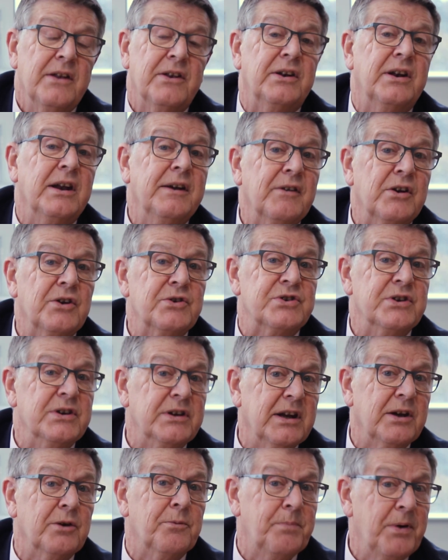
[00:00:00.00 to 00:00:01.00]
The devolution
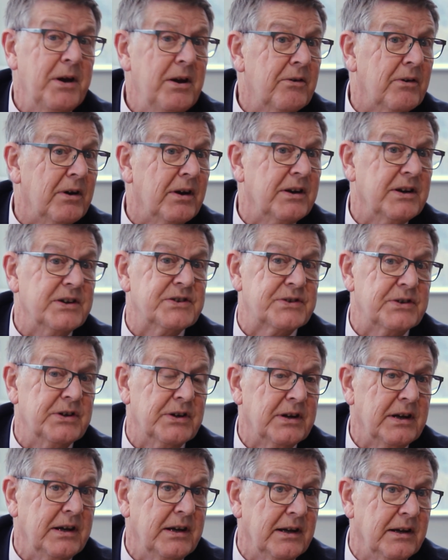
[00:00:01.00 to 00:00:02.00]
deal period is
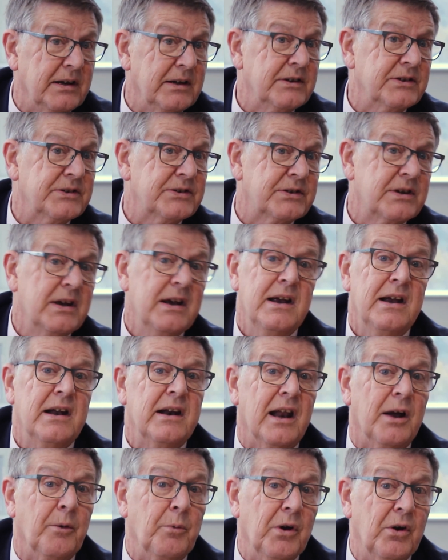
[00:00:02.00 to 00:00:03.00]
30 years.
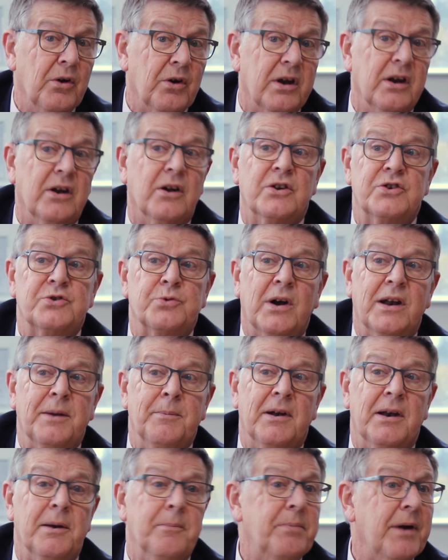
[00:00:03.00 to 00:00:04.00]
Now we're looking at £20
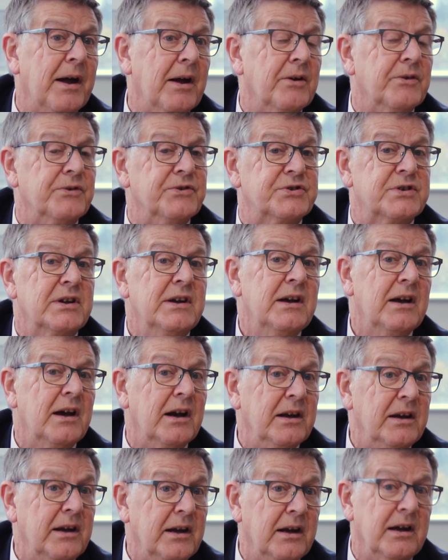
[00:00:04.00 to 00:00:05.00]
million
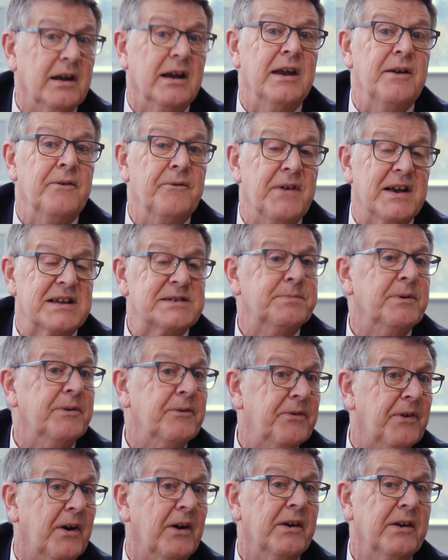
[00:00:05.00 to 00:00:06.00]
a year
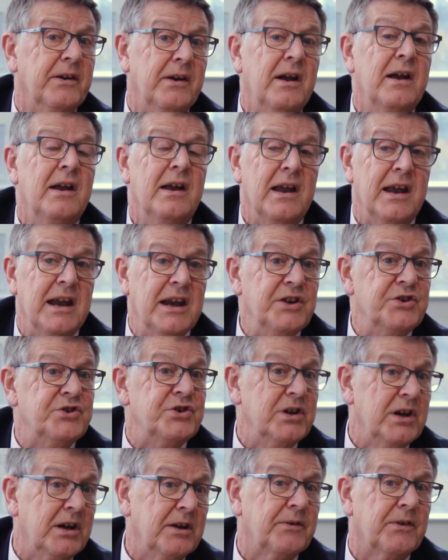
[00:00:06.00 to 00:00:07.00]
investment fund
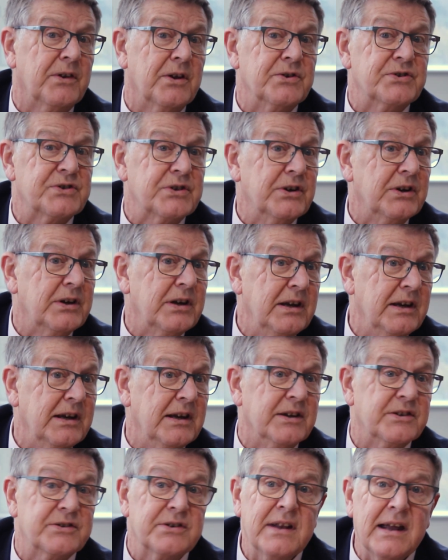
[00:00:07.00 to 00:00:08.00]
each year for those 30
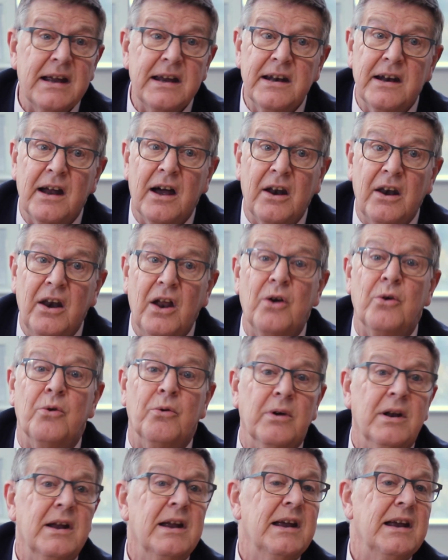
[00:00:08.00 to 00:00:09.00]
years. So that
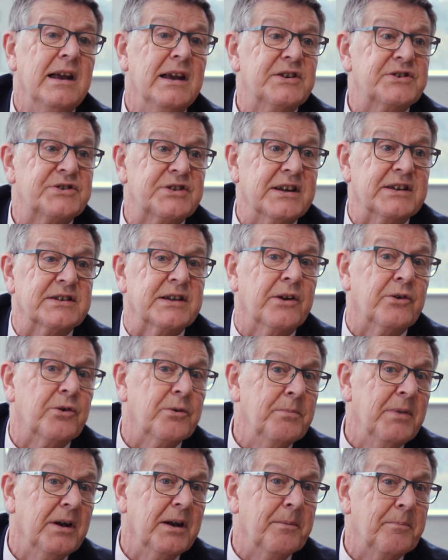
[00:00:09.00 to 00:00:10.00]
alone is
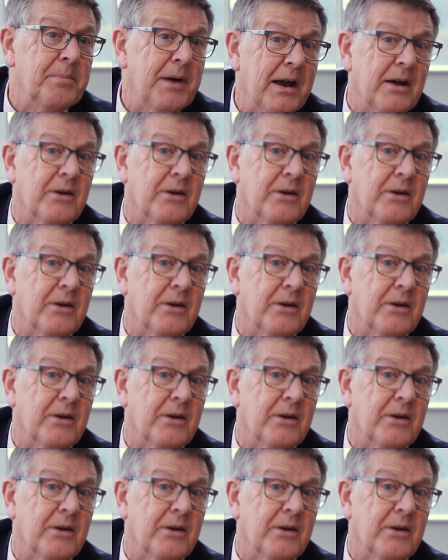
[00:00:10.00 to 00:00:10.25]
£600 million.